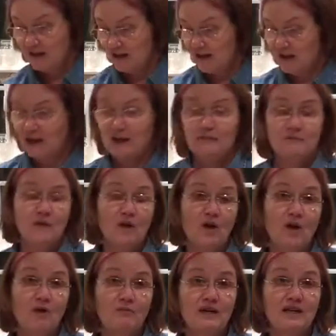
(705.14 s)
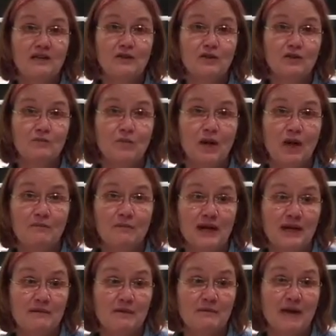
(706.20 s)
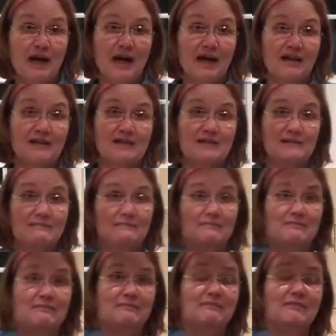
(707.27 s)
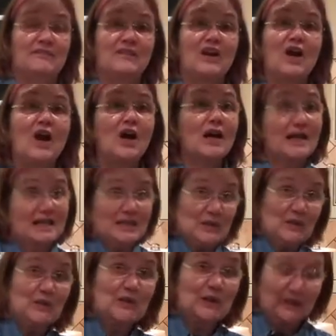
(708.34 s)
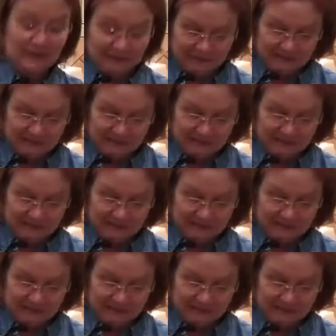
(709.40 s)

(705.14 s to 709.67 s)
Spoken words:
All my little brown paper bags are at school,